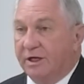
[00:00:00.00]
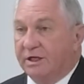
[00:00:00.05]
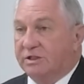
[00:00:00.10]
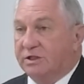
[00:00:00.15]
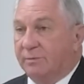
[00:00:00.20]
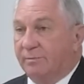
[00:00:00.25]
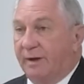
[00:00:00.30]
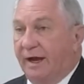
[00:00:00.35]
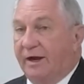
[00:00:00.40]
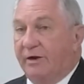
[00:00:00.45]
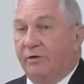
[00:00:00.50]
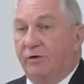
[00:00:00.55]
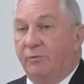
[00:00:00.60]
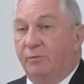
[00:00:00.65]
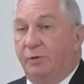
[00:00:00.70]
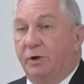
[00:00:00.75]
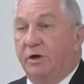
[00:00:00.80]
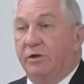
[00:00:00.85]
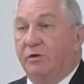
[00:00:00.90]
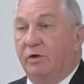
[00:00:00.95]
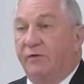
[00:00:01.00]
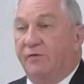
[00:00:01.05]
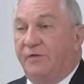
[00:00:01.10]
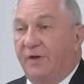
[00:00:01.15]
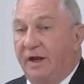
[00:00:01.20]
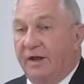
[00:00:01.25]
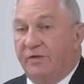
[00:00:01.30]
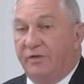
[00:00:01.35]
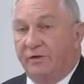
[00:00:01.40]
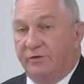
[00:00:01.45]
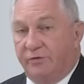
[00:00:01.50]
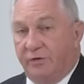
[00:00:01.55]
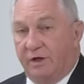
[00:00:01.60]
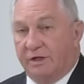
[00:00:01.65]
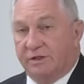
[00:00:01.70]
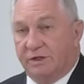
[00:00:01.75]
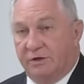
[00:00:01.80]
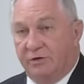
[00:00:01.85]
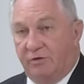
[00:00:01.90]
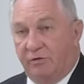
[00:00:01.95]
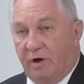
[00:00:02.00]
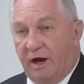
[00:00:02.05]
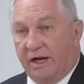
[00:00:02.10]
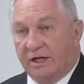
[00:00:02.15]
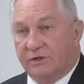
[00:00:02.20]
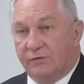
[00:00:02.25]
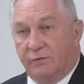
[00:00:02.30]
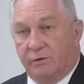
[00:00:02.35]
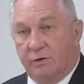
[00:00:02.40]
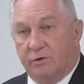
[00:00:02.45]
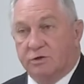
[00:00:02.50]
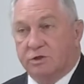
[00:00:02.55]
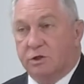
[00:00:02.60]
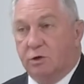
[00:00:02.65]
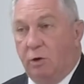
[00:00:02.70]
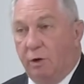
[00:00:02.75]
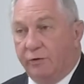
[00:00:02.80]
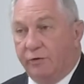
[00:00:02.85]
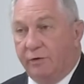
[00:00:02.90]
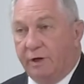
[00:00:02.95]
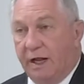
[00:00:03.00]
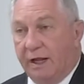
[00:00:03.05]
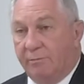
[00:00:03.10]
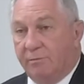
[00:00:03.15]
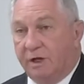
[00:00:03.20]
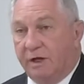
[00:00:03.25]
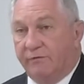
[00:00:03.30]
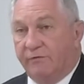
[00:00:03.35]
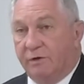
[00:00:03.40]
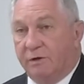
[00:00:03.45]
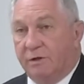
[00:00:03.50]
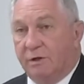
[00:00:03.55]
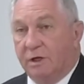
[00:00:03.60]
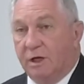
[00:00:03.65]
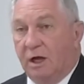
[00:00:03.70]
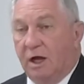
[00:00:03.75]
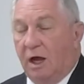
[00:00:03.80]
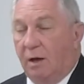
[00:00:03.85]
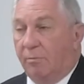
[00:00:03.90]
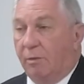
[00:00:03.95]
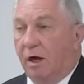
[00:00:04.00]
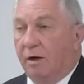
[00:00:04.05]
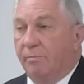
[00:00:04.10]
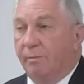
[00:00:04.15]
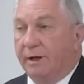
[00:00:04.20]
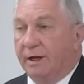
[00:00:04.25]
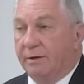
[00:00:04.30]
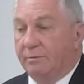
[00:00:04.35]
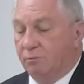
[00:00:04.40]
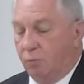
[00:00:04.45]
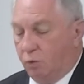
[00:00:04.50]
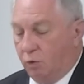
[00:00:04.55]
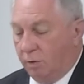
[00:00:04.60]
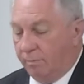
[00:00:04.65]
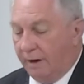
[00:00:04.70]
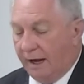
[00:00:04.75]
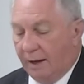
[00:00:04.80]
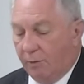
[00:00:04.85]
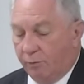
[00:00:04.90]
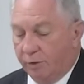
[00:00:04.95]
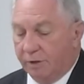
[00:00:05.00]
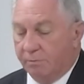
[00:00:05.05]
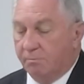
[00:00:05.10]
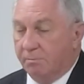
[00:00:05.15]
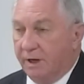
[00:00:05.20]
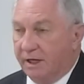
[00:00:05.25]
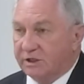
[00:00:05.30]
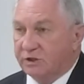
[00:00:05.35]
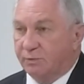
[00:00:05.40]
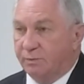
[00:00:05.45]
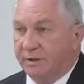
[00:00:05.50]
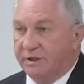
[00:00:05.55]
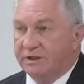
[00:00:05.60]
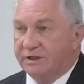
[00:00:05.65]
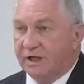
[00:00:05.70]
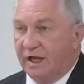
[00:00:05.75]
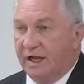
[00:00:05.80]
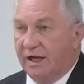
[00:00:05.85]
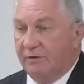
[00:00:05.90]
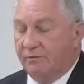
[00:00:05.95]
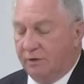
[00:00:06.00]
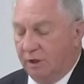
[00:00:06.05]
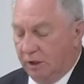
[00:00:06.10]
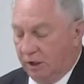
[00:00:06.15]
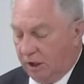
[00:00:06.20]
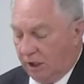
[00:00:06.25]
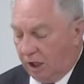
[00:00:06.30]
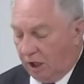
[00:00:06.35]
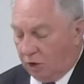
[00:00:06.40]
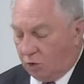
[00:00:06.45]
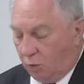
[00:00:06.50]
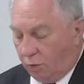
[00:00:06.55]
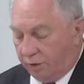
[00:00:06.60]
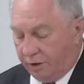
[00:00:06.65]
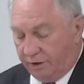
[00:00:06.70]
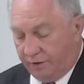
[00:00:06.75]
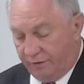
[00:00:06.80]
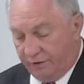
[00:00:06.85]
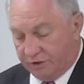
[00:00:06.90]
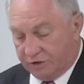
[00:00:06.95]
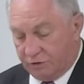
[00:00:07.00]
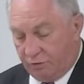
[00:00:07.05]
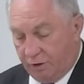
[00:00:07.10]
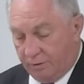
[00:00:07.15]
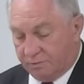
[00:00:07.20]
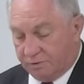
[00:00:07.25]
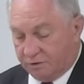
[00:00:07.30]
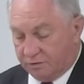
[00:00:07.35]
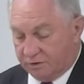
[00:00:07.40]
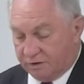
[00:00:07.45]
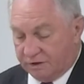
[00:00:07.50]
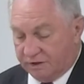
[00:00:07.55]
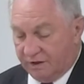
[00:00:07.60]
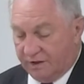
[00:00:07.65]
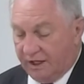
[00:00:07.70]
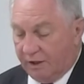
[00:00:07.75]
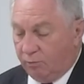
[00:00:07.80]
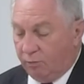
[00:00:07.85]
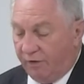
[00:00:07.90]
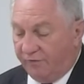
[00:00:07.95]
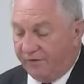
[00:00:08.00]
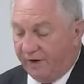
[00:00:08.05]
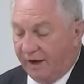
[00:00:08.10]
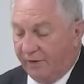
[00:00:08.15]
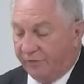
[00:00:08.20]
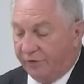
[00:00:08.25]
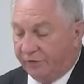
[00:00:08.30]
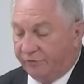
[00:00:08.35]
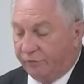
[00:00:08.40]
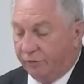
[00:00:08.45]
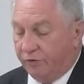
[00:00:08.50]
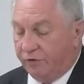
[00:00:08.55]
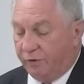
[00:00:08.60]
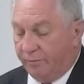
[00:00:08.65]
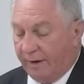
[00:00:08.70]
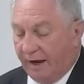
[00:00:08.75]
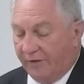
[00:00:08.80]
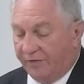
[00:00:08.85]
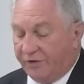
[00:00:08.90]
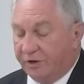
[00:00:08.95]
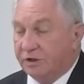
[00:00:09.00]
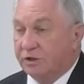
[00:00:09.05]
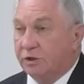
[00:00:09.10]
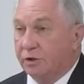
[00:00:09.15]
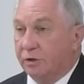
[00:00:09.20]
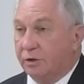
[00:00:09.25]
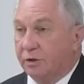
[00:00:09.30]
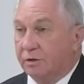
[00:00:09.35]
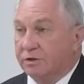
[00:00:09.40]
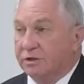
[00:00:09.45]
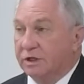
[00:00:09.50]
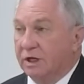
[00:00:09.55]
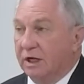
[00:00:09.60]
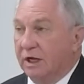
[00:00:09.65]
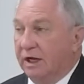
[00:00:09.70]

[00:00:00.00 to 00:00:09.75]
It's a matter of putting your faith and trust in Christ, for there's no other name given among men whereby we must be saved, according to the scriptures. And then we found the truth about the church.